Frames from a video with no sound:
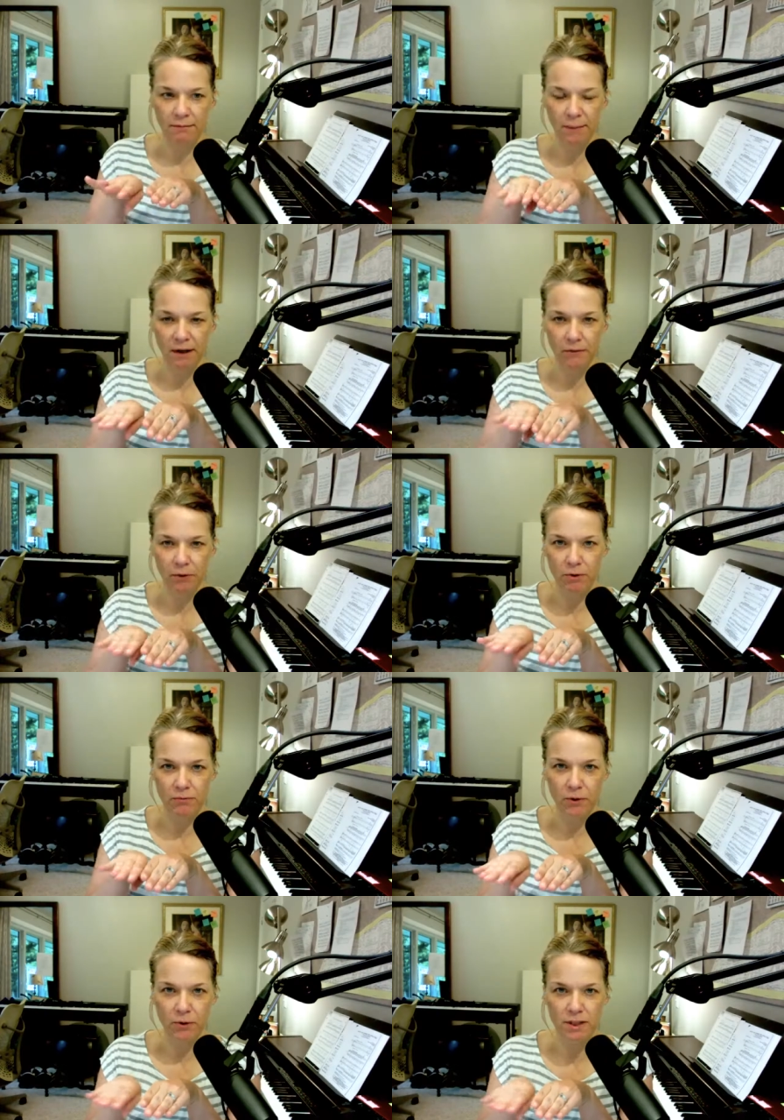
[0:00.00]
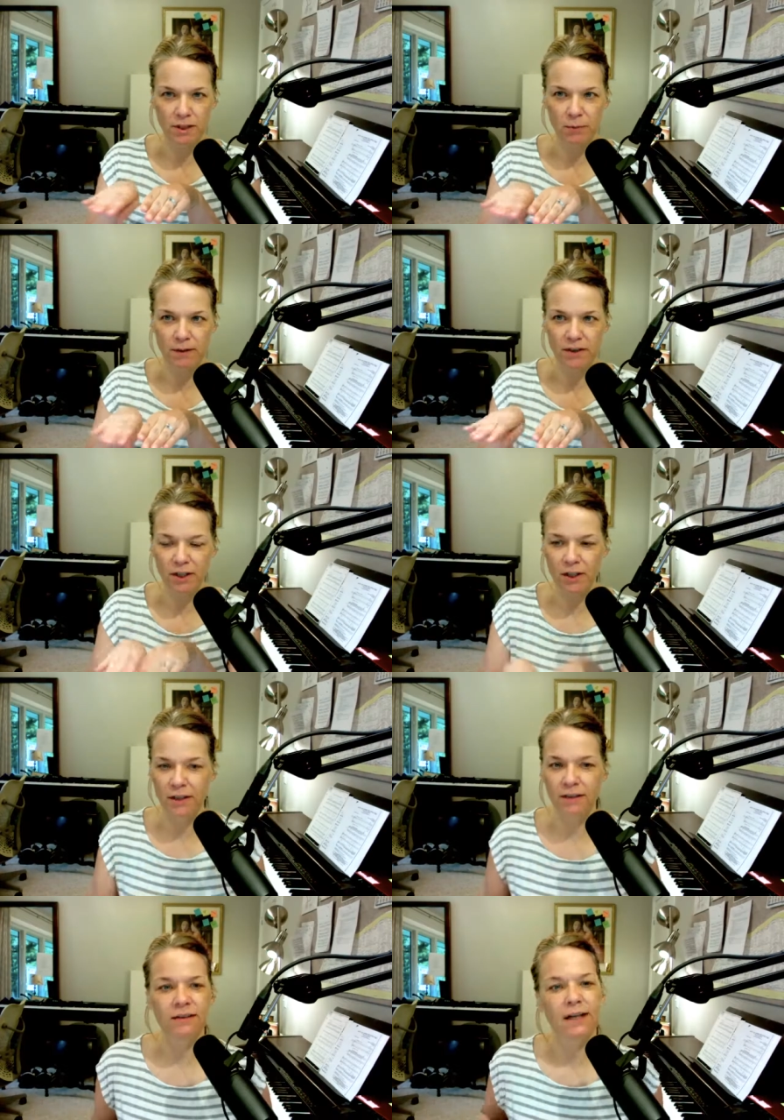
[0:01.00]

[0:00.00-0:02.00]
make my vocal folds a little bit thinner